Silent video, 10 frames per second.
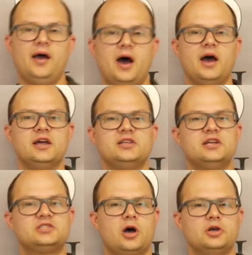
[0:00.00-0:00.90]
Uh, it,
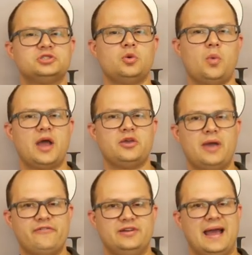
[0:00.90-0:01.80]
it's also why you
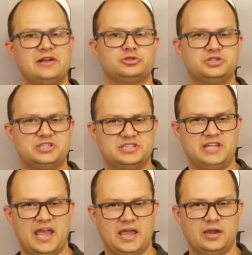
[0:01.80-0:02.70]
have a natural
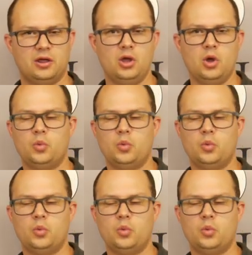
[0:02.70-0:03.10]
disdain